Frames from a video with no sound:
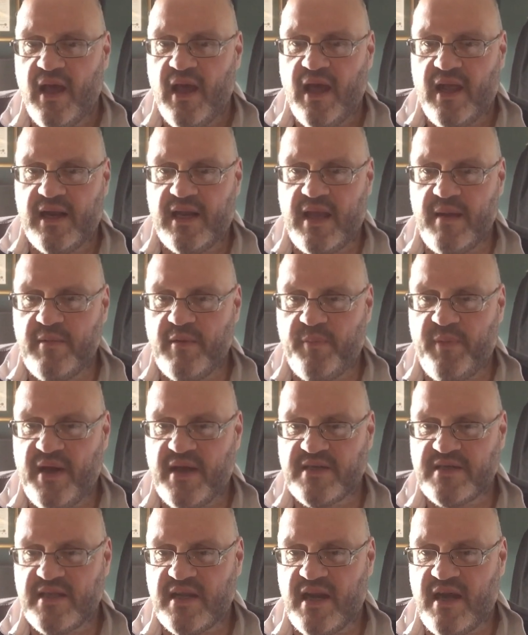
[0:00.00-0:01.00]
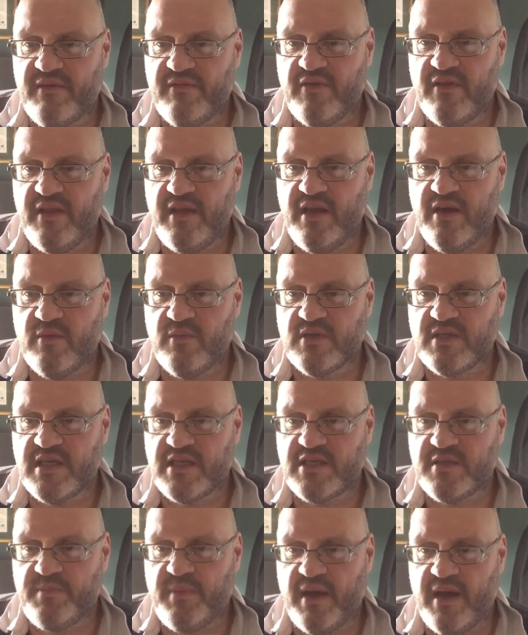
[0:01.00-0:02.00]
And it came to pass that after the year was
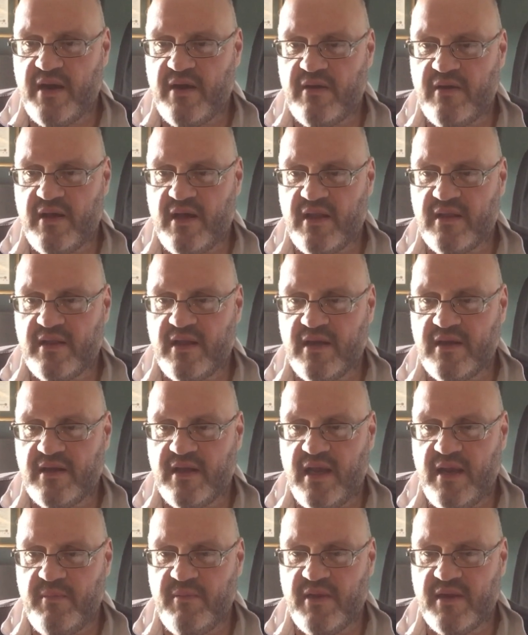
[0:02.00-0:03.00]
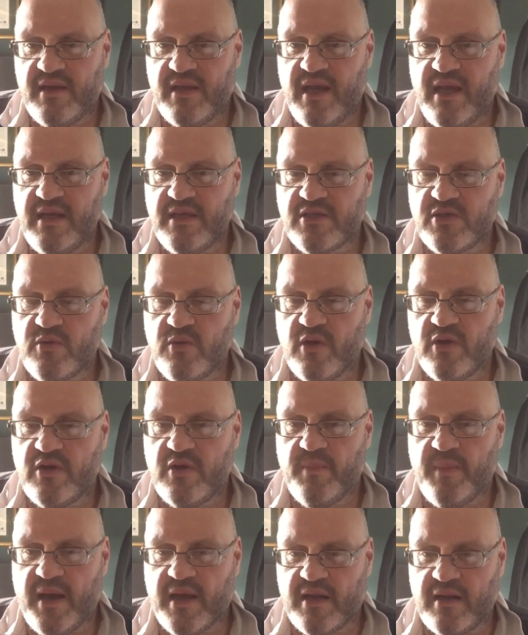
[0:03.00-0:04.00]
expired, at that time that kings go out
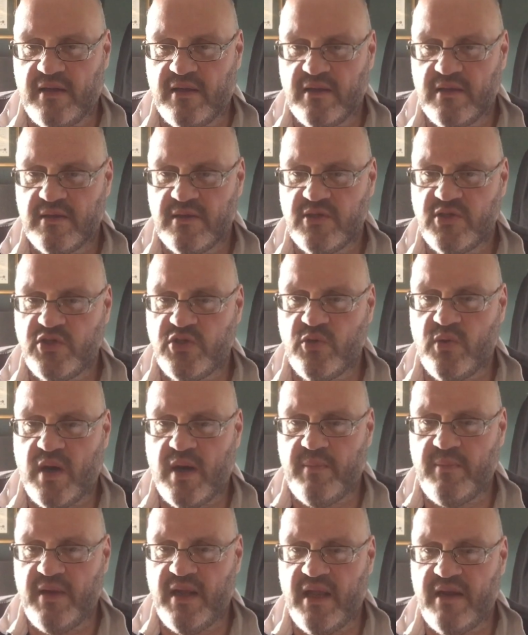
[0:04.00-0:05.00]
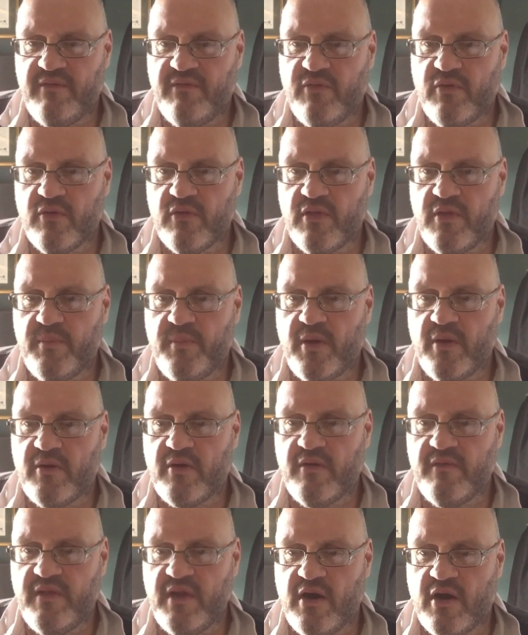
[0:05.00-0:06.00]
to battle, Joab led forth the
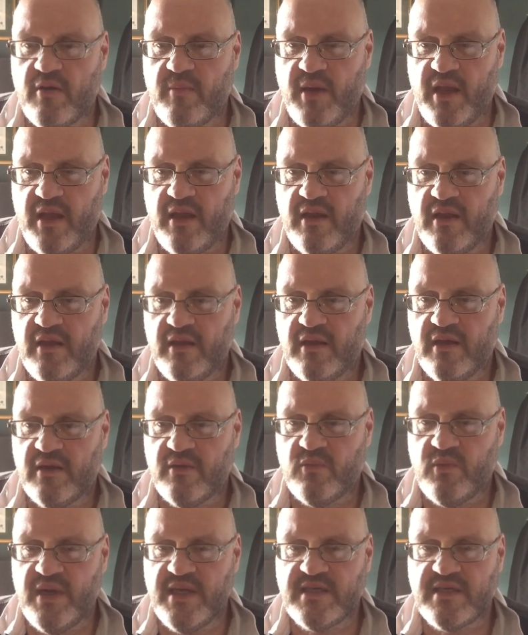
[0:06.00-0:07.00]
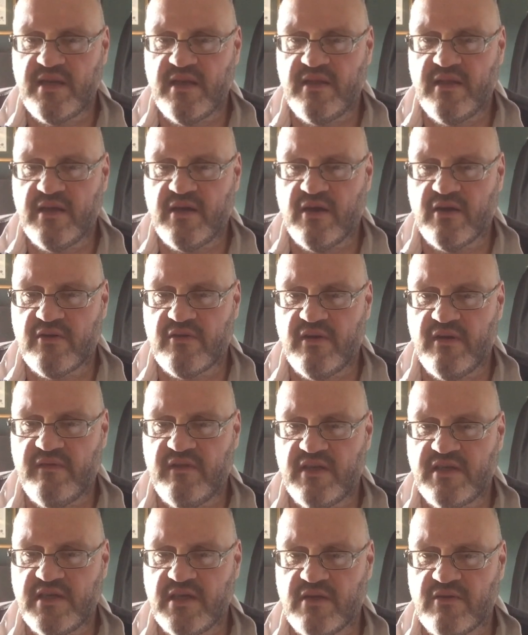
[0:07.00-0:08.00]
power of the army, and wasted the country of
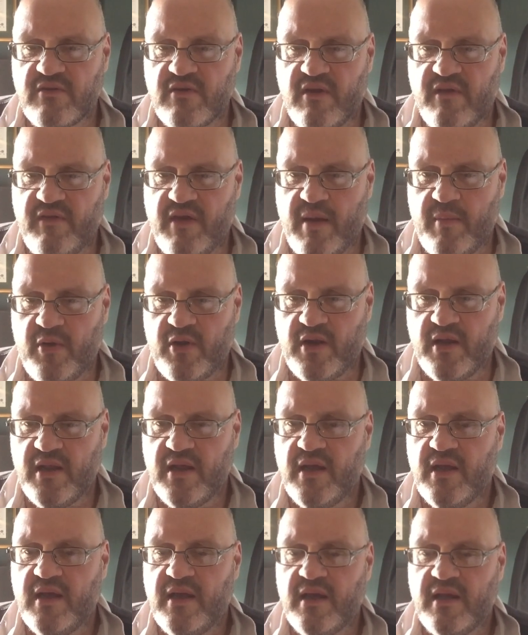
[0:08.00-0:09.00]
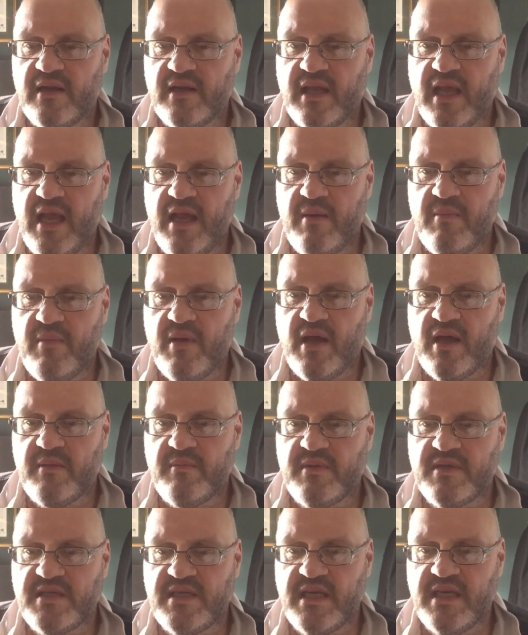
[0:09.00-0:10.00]
the children of Ammon, and came and
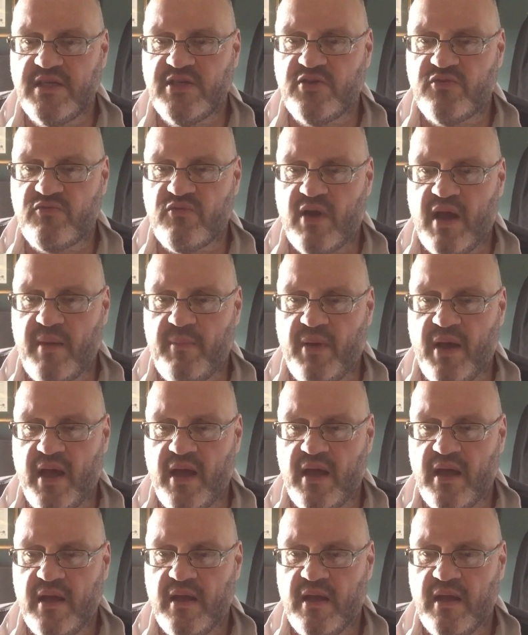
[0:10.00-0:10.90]
besieged Rabbah.